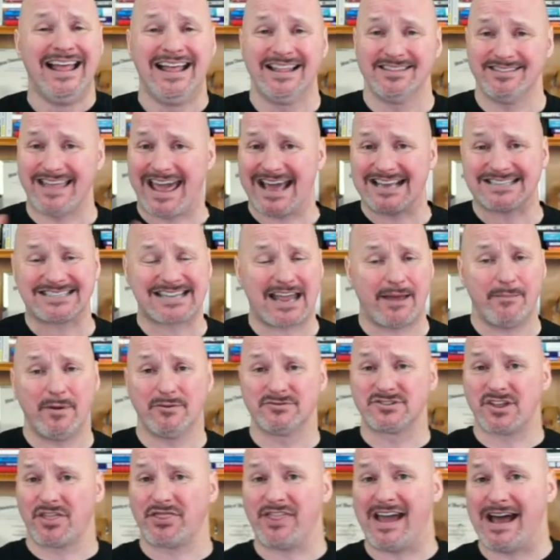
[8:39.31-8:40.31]
Last time it
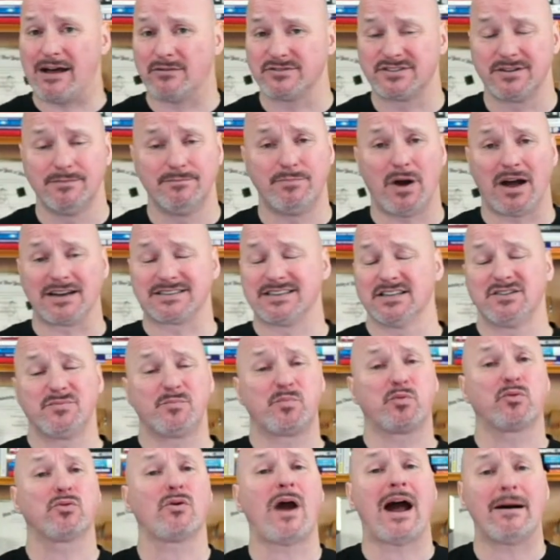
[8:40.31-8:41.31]
was a thousand bucks. It's
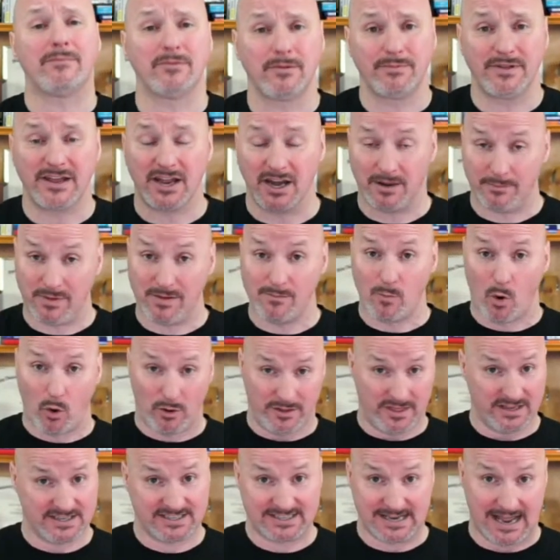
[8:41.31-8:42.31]
probably going to be more
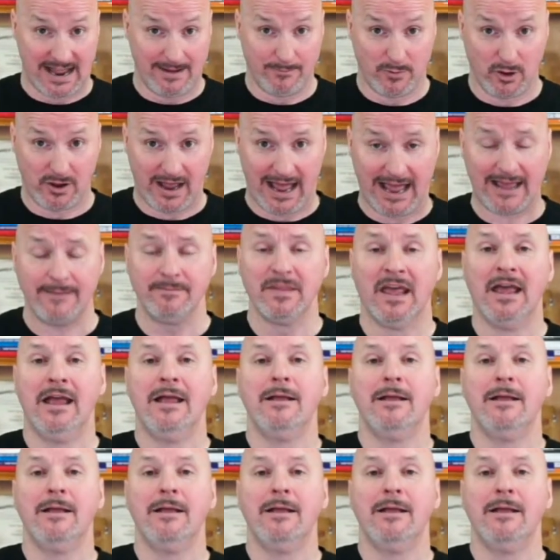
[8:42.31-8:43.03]
this time. Okay.